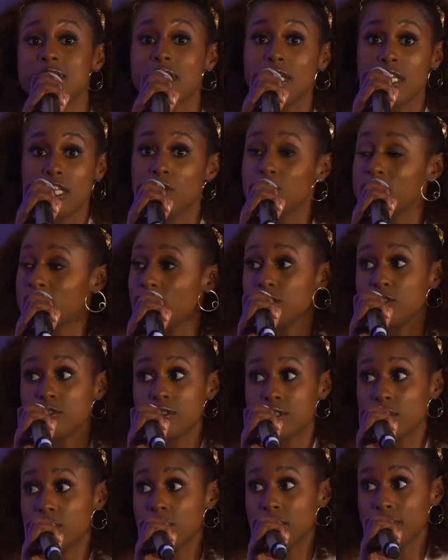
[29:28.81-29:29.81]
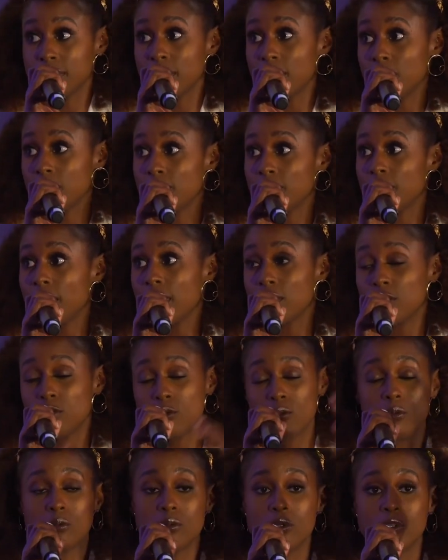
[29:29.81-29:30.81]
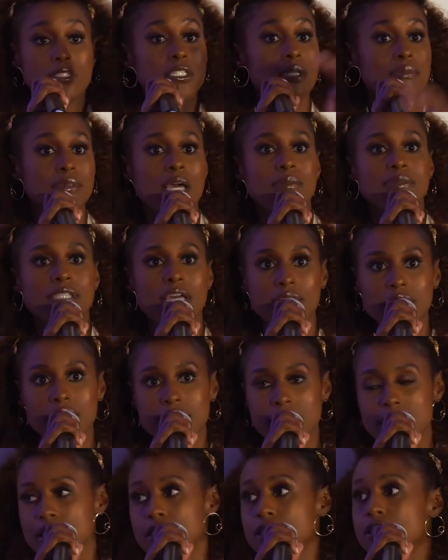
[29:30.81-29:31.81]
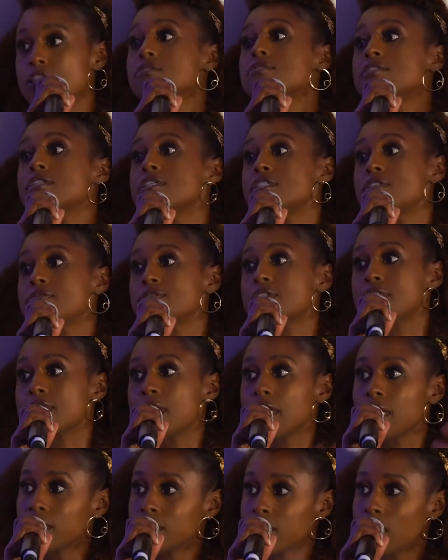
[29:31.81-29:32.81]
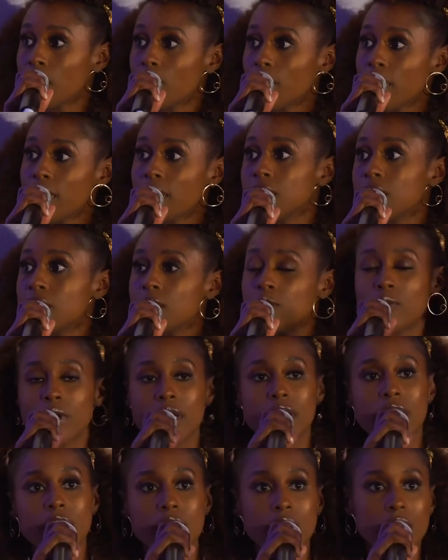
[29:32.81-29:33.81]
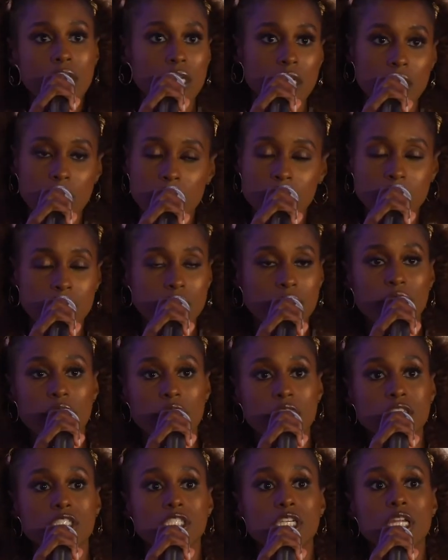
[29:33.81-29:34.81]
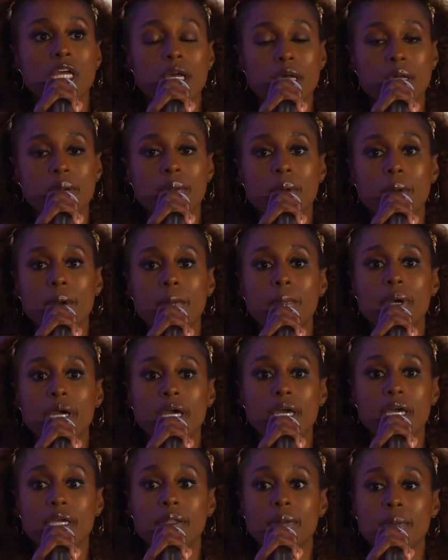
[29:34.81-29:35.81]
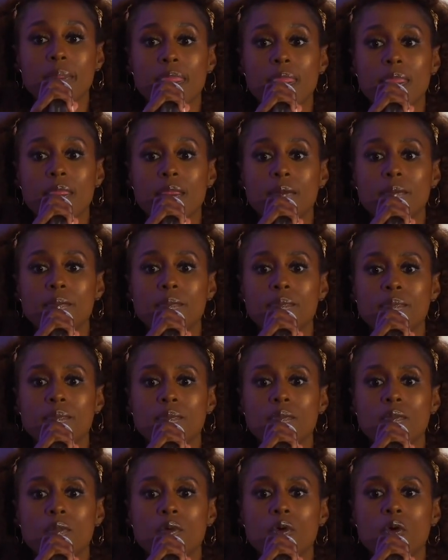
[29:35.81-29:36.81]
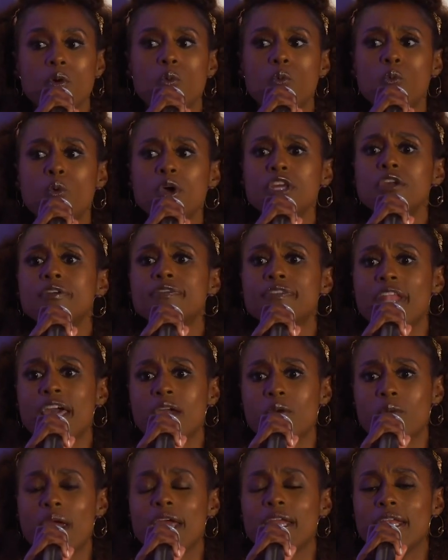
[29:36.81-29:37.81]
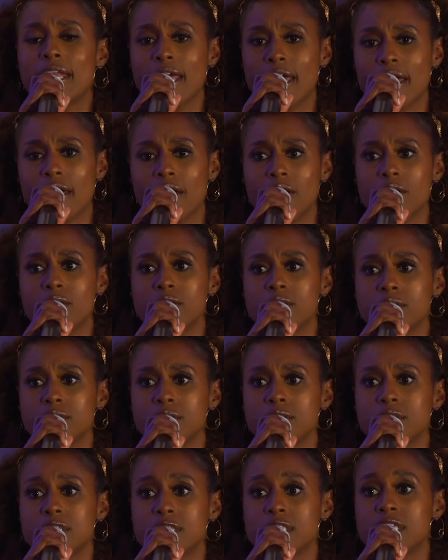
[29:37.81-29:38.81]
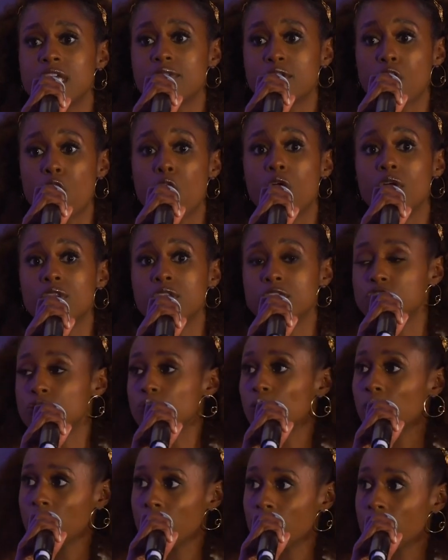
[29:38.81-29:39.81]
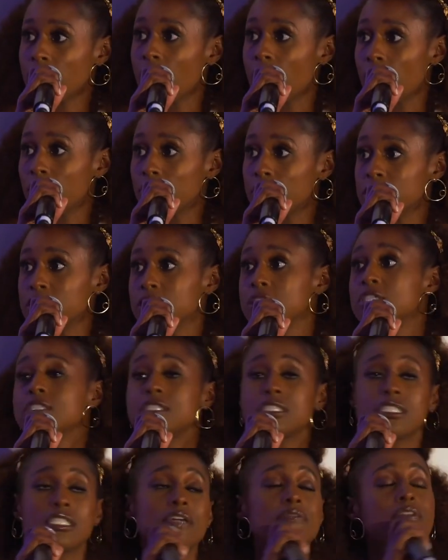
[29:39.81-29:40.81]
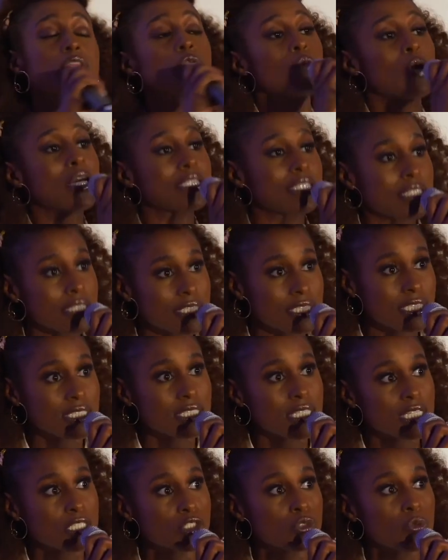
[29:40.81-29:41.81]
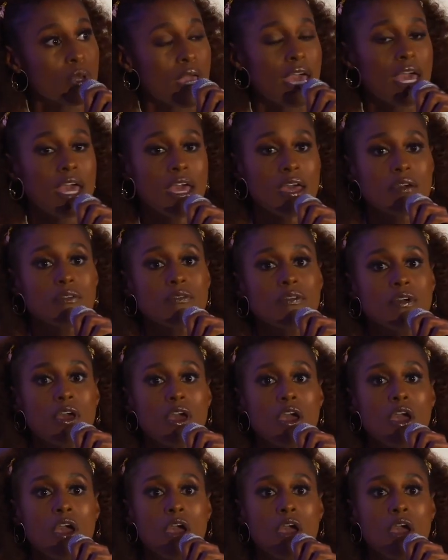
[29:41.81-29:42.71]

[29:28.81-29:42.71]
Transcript: is, and you said yourself, like you sometimes have these excuses of just like, it's not ready, the rain is fucking shit up. But what do you feel like right now, just given all that you want to accomplish, just given the restlessness that you have,